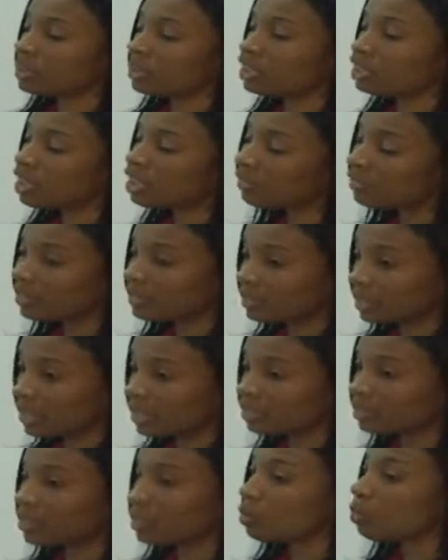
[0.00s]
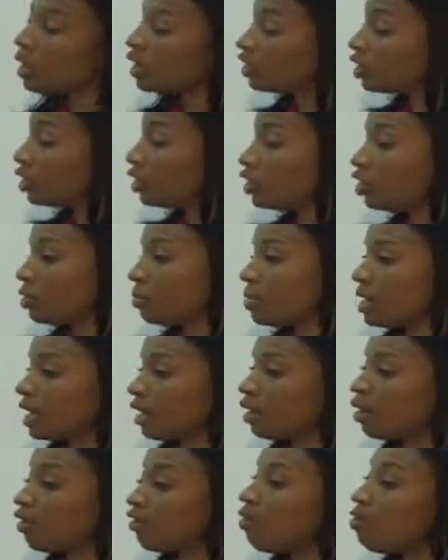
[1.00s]
services in Western
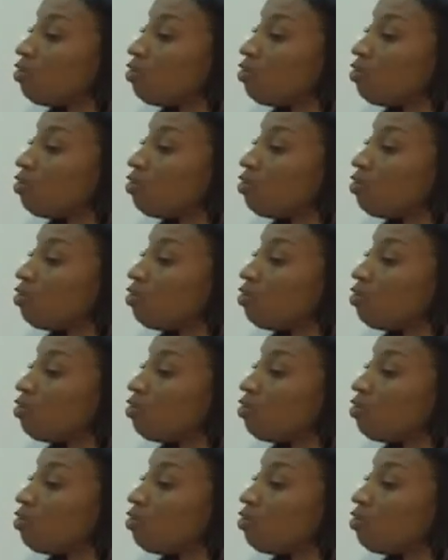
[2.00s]
Jamaica